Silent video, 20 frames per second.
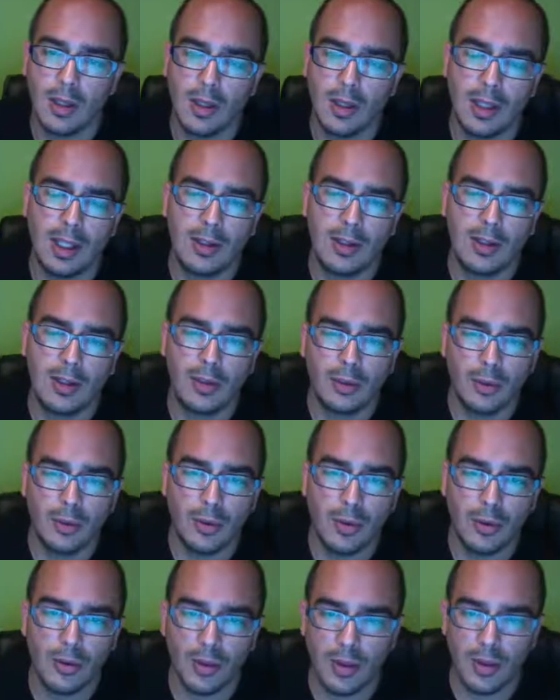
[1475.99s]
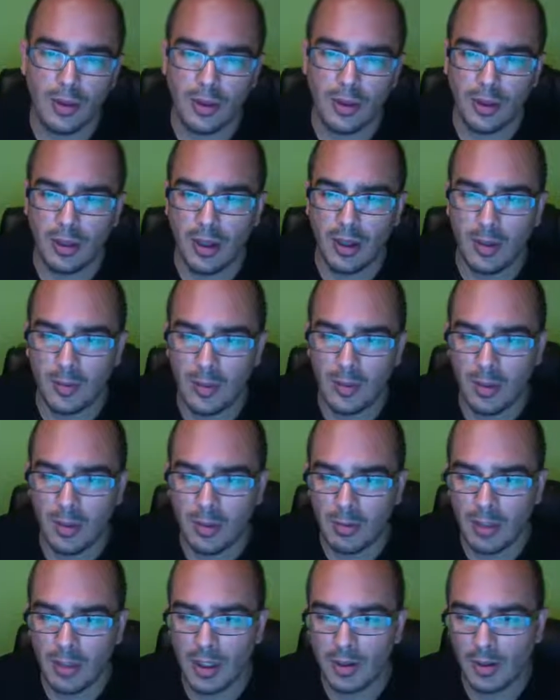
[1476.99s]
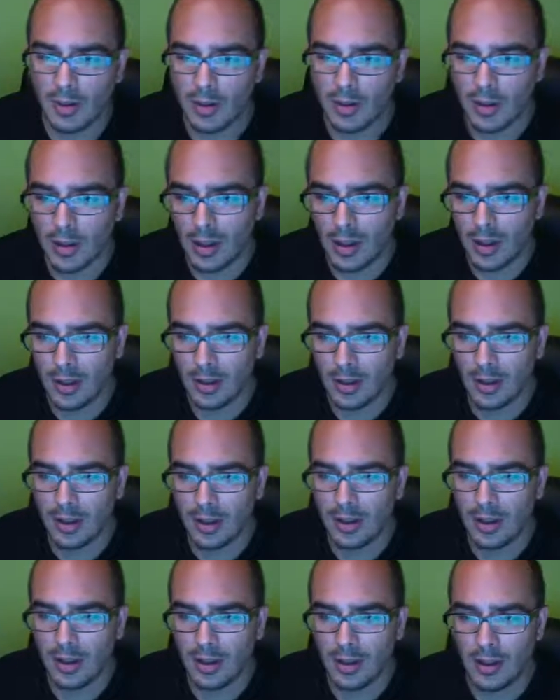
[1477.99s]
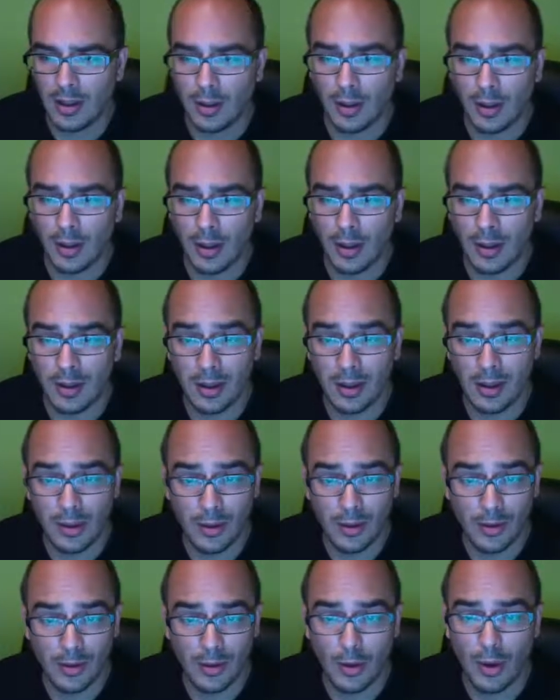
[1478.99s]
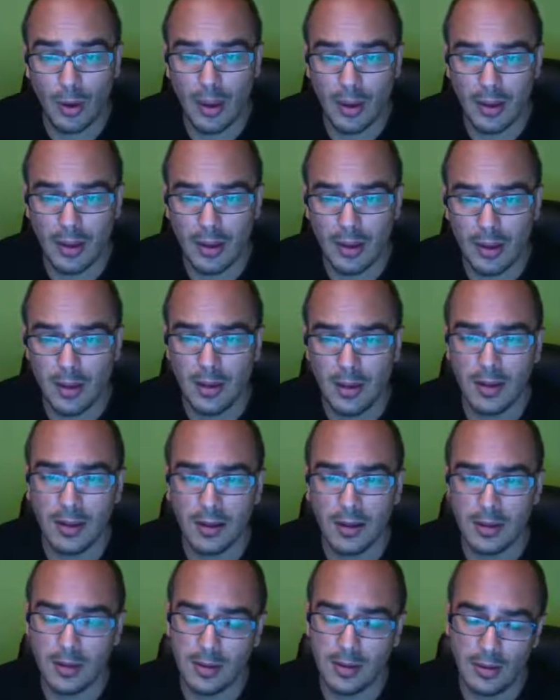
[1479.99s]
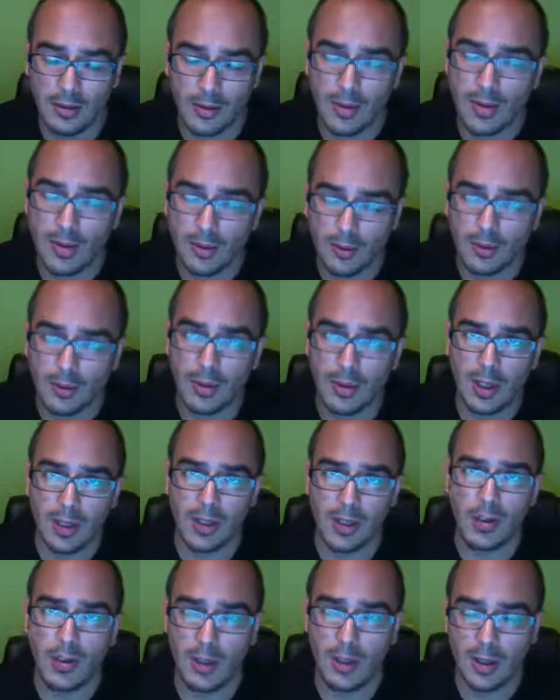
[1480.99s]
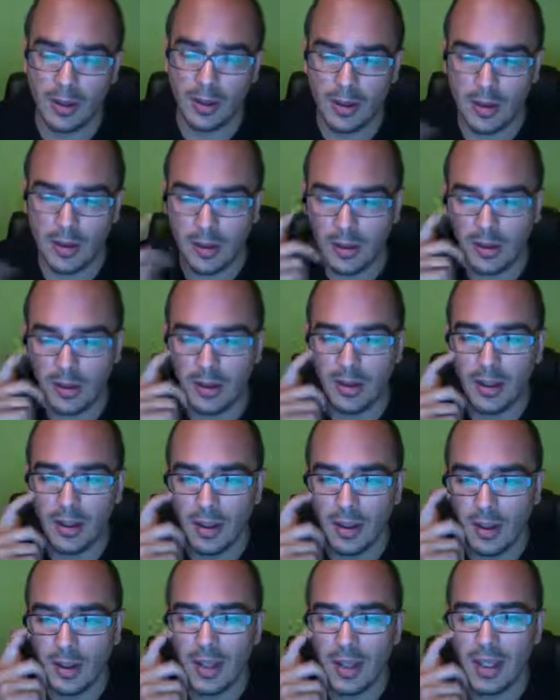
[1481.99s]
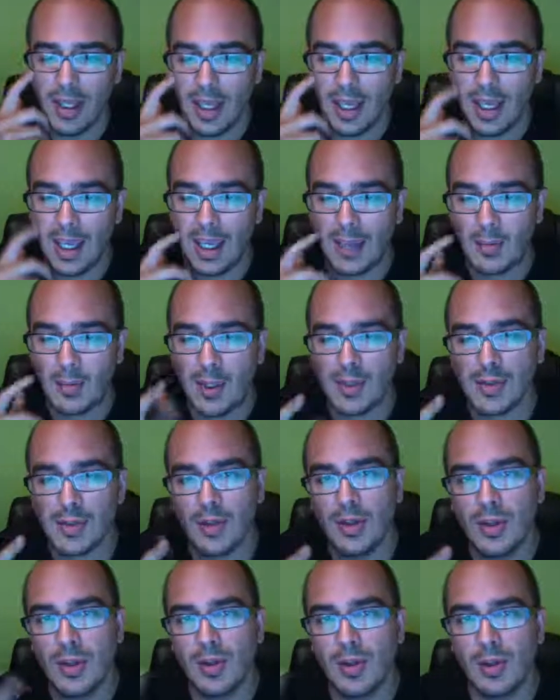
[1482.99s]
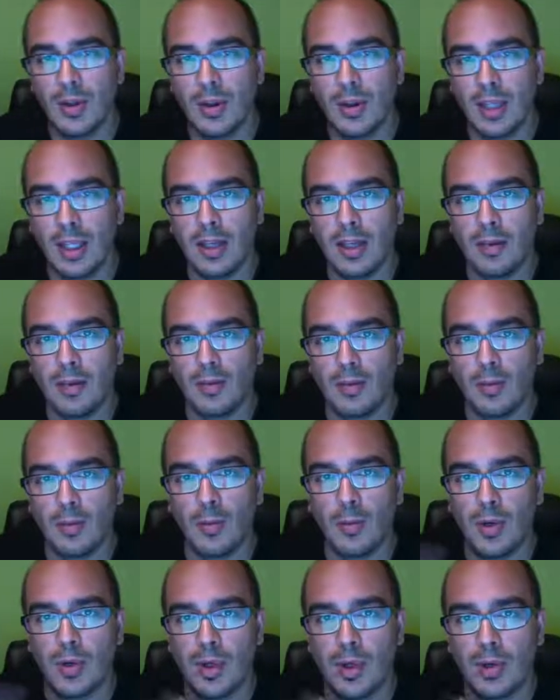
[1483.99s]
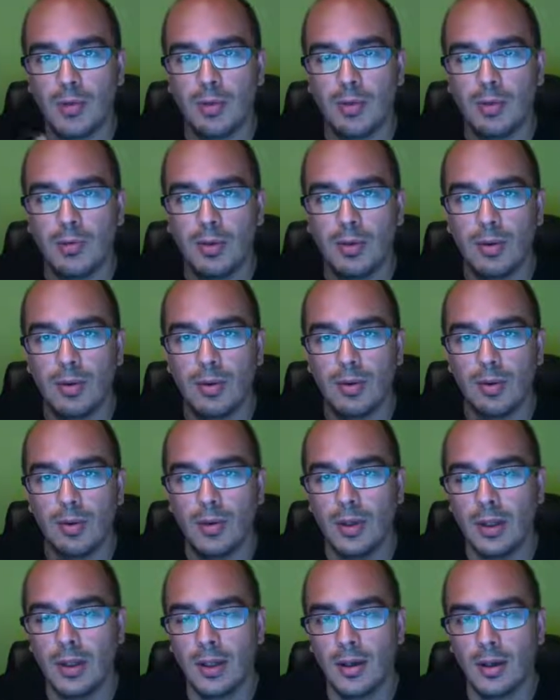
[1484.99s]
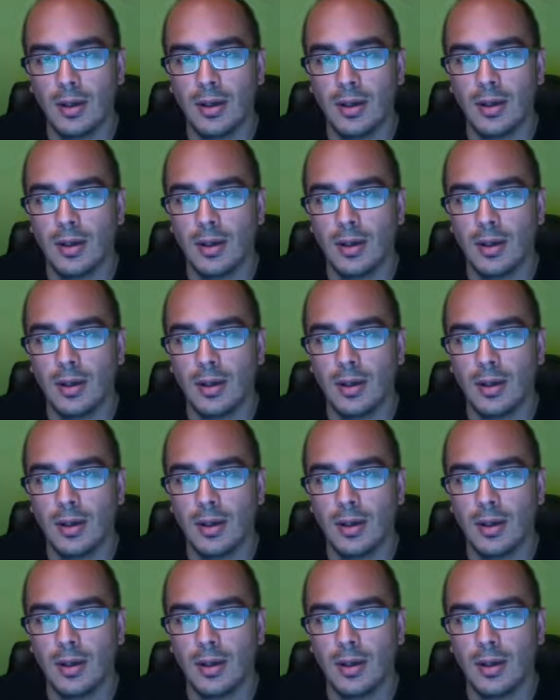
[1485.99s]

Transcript: That tells Google that you're a lot more committed to your content, that your content is quality, as long as you're writing quality content, and make sure that you link from one review to another.